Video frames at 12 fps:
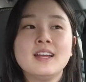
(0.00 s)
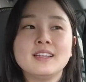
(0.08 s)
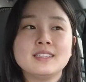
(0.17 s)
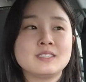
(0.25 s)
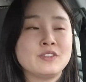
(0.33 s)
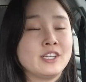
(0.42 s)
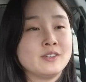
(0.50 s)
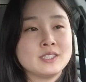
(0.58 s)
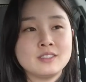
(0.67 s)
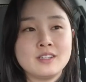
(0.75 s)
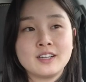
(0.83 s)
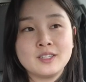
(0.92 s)
This video is
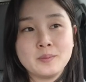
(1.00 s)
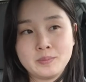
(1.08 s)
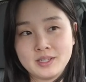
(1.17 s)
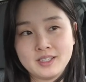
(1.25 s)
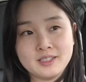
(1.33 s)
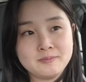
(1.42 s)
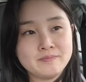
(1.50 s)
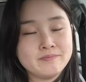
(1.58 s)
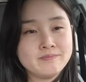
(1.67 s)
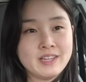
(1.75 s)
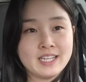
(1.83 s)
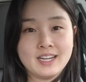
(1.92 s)
going to be
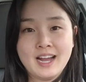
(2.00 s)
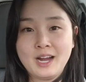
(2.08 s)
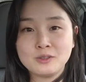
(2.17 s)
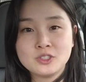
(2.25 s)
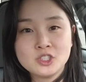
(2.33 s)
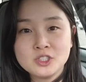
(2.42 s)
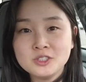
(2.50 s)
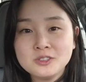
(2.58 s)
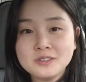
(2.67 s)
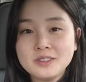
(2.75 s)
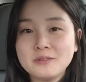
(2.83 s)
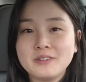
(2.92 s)
like a how
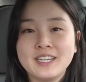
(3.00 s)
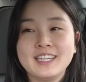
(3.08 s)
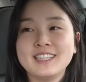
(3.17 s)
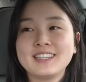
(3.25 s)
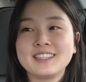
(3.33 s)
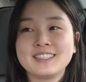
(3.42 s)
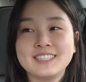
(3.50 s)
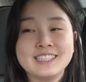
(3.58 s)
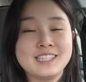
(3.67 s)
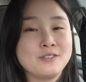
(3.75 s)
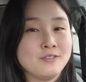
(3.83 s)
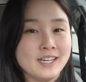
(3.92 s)
to with good
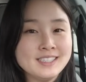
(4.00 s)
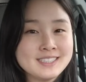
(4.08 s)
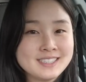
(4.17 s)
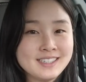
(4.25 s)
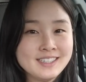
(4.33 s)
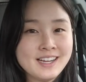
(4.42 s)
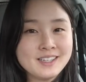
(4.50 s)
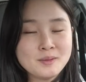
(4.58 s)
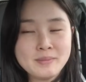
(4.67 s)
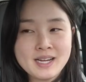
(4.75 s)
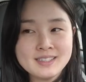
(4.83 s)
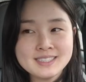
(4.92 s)
advice on how to
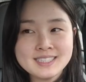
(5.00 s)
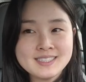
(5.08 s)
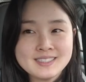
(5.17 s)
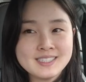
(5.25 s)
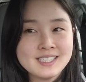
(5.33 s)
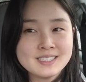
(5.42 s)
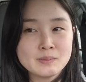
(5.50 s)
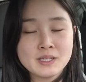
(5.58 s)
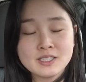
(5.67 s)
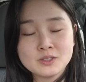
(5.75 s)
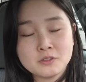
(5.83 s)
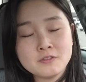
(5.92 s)
balance these things
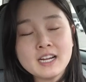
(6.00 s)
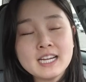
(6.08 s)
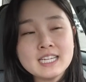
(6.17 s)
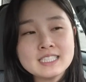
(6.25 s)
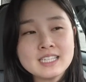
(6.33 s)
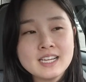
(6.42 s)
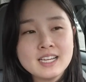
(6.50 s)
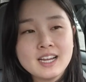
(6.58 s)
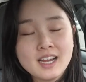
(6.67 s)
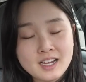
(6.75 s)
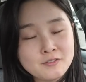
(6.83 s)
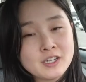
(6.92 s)
because you'll find
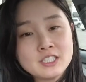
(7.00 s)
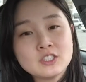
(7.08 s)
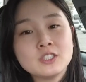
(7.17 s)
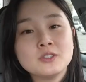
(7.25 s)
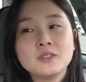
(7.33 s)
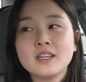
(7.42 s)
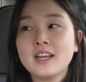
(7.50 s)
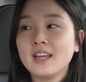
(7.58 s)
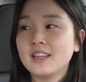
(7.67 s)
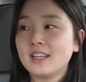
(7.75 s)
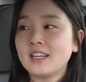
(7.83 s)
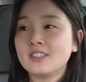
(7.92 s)
uh, very soon
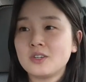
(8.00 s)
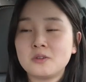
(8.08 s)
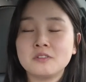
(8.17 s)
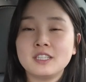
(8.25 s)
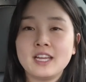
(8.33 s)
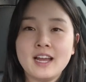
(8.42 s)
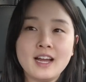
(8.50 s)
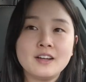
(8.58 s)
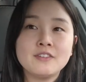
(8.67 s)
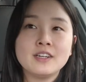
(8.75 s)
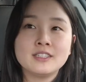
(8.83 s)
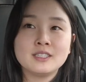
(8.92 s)
that I don't really
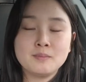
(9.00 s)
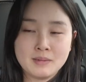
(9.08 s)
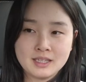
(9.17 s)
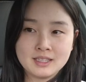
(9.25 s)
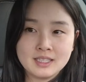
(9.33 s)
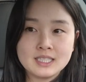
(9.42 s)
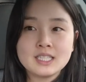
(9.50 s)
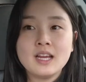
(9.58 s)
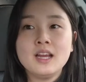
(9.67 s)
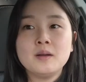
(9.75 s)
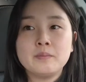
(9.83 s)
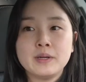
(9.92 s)
have a good method,
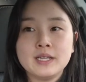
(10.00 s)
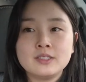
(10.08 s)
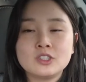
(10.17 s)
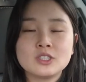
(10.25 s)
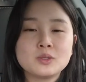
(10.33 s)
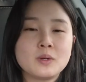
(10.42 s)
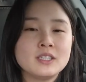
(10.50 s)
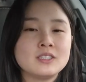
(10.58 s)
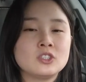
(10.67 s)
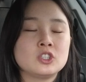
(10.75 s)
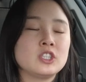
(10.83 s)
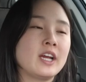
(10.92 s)
but just wanted
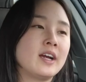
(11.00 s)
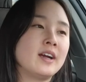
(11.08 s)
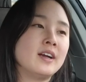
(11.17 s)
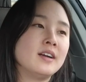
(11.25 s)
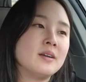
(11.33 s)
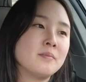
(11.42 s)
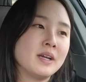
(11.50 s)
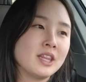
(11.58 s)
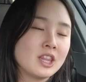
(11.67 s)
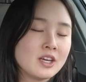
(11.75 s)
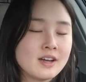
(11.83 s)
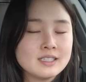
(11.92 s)
to share my
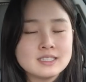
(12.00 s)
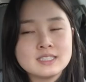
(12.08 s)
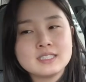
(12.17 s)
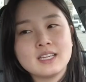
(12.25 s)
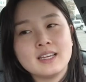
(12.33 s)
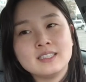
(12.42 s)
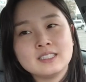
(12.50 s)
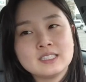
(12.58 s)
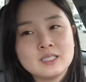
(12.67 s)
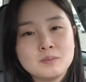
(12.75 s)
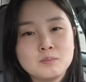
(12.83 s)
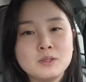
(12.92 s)
thoughts
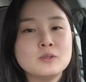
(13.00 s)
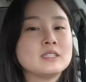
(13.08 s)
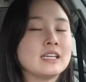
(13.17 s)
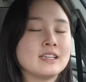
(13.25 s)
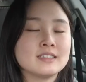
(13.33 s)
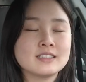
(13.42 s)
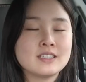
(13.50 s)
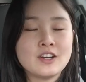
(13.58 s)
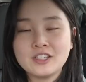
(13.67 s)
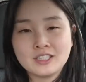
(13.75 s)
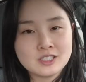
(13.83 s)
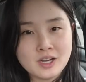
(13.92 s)
and musings
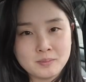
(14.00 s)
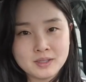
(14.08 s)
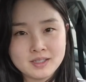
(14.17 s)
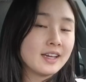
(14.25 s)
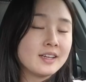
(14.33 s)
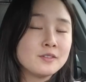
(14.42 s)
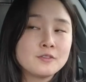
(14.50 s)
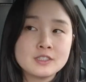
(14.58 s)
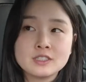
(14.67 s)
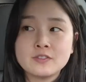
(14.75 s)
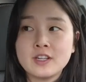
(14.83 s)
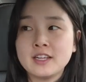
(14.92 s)
on the topic. Again,
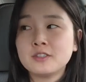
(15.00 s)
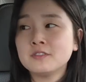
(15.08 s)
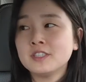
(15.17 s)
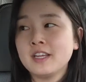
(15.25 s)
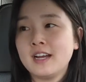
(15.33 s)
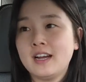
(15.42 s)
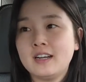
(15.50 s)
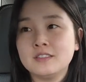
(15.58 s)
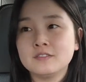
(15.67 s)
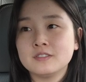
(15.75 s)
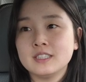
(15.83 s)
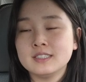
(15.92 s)
first of all, I don't really
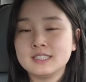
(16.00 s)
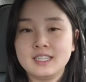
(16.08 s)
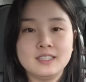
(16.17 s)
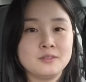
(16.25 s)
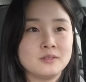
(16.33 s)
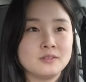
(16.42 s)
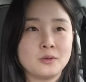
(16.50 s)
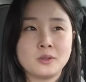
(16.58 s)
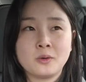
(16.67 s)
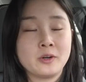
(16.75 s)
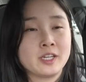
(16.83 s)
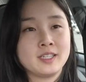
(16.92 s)
have a set
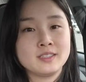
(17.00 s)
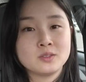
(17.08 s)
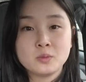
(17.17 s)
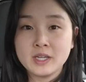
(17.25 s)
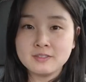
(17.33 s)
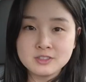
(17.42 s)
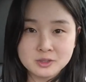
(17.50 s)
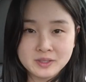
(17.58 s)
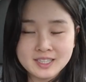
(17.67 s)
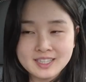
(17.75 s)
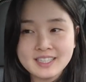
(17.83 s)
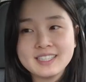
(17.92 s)
or organized way of
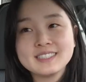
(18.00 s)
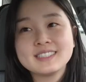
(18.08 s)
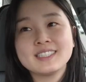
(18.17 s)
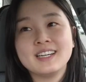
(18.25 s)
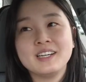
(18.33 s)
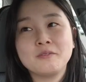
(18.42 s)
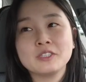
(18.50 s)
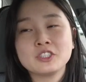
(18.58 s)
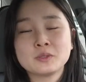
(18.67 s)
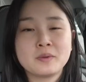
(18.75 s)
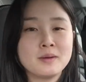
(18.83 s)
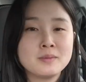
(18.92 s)
doing things, uh, which
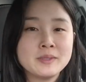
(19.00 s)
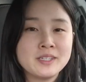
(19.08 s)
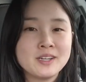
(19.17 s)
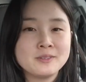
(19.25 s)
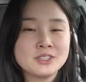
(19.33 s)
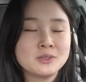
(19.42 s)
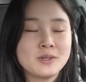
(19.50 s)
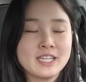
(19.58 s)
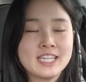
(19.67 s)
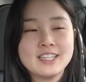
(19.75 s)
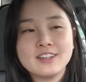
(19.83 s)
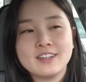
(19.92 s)
is probably not what you want
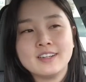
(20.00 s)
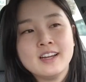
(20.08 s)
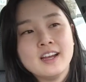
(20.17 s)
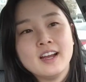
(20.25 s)
to hear.